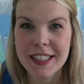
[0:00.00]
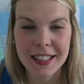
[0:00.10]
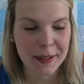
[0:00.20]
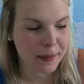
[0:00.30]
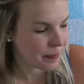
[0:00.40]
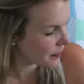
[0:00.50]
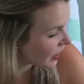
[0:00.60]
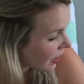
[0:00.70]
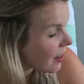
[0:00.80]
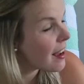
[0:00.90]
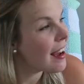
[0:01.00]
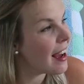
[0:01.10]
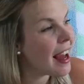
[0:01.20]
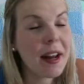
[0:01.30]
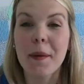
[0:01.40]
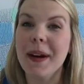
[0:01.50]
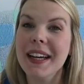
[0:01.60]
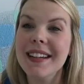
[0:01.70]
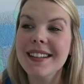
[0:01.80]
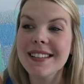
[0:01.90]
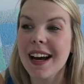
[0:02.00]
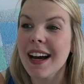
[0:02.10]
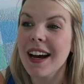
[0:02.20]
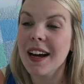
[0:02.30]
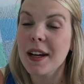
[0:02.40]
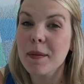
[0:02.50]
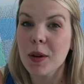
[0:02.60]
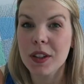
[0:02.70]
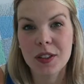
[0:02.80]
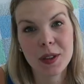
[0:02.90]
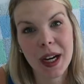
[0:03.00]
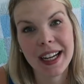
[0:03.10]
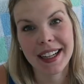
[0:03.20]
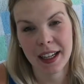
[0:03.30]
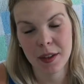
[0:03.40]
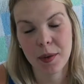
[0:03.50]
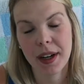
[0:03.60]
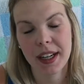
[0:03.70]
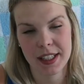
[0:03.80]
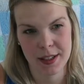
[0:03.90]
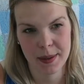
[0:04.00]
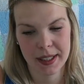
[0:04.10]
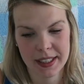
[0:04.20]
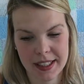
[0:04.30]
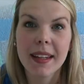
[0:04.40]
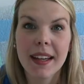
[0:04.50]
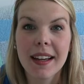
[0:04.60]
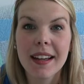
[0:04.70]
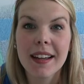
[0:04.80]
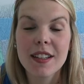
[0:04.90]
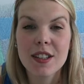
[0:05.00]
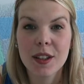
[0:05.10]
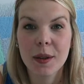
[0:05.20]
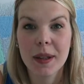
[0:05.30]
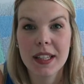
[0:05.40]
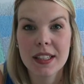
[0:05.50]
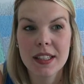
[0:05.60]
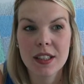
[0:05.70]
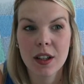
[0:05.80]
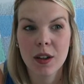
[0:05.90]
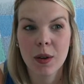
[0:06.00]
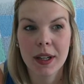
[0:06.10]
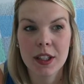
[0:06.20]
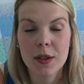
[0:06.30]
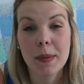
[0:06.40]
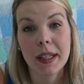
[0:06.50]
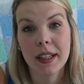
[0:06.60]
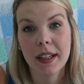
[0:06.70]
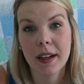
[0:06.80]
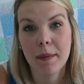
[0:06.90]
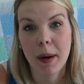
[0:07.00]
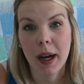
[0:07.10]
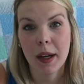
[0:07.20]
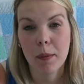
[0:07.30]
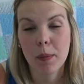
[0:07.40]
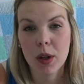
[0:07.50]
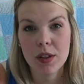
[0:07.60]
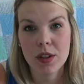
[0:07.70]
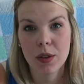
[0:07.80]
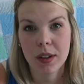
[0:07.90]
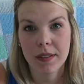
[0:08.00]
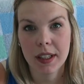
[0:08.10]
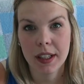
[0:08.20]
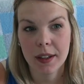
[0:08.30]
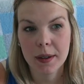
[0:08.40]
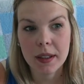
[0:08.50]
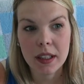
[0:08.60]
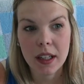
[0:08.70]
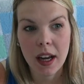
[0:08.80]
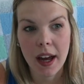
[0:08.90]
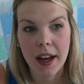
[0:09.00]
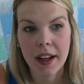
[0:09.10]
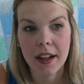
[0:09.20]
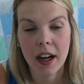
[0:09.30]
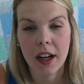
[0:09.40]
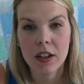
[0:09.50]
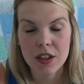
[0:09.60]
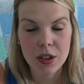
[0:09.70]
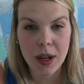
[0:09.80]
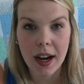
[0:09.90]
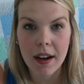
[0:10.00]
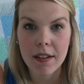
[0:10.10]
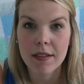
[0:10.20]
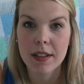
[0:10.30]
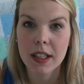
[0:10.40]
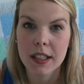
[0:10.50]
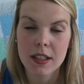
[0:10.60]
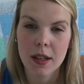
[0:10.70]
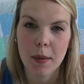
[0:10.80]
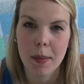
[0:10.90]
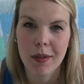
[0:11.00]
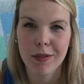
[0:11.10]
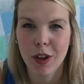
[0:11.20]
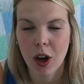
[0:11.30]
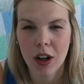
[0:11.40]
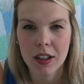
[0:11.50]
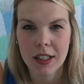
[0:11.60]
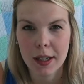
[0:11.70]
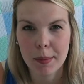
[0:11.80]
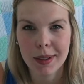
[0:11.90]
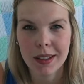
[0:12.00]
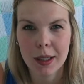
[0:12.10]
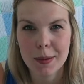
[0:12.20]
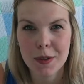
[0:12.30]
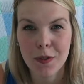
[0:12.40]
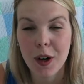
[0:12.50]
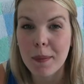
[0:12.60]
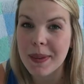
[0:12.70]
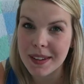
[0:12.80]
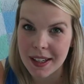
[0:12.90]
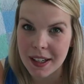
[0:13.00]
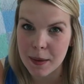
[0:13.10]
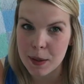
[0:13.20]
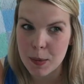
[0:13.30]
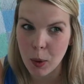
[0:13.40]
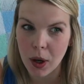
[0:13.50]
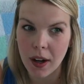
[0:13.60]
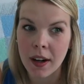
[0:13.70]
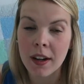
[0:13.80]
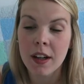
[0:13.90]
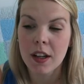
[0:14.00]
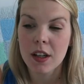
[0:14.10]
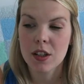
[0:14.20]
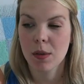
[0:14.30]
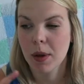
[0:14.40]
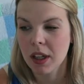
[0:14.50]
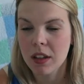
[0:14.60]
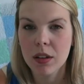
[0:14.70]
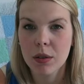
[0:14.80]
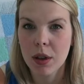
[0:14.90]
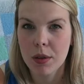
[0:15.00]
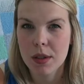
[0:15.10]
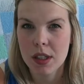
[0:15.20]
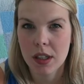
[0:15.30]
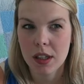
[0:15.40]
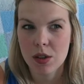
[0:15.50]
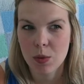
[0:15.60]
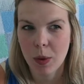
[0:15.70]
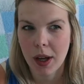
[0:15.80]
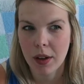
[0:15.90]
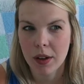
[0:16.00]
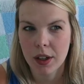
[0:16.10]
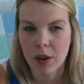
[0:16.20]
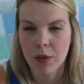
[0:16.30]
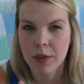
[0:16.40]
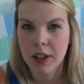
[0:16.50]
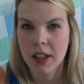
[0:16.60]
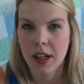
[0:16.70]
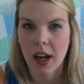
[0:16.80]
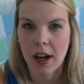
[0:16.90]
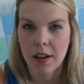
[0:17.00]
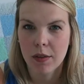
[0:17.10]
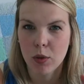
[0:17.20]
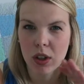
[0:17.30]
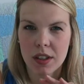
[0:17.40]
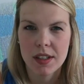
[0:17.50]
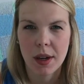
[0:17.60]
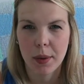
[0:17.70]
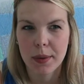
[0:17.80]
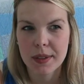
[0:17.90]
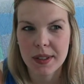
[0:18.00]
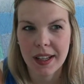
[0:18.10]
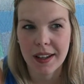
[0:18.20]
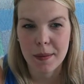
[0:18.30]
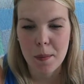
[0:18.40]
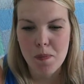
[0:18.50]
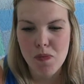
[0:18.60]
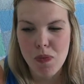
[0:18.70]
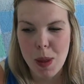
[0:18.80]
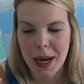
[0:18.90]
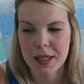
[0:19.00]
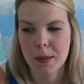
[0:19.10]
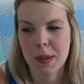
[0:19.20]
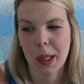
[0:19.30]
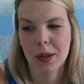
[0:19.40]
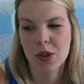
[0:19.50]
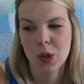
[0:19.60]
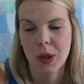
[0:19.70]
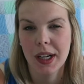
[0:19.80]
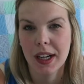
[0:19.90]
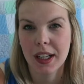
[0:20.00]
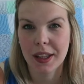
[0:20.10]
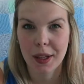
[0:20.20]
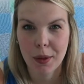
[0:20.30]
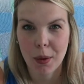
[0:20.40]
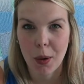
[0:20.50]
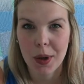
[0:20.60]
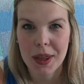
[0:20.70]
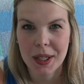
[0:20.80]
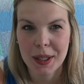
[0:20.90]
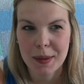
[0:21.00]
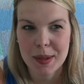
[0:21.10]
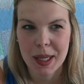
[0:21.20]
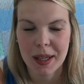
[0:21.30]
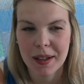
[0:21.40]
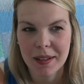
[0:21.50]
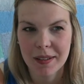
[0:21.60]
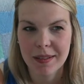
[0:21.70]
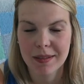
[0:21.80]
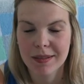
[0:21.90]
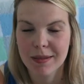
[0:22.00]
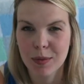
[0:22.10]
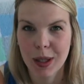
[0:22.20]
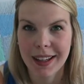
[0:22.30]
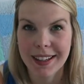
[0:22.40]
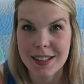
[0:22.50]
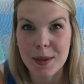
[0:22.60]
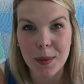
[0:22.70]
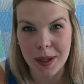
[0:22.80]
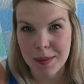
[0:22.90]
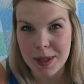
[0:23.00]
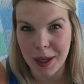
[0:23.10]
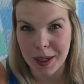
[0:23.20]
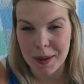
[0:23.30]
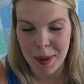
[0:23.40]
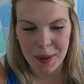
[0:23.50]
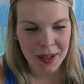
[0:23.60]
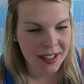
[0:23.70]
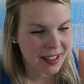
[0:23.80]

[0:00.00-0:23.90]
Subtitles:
So anyways, I'm going to get right into it. So this is going to be my birth story video, and I also have like some vlog type clips from the day he was born, so I'm going to include those as well, and hopefully it kind of works out that as I'm telling the story I can like throw in the clips that relate to what I'm talking about.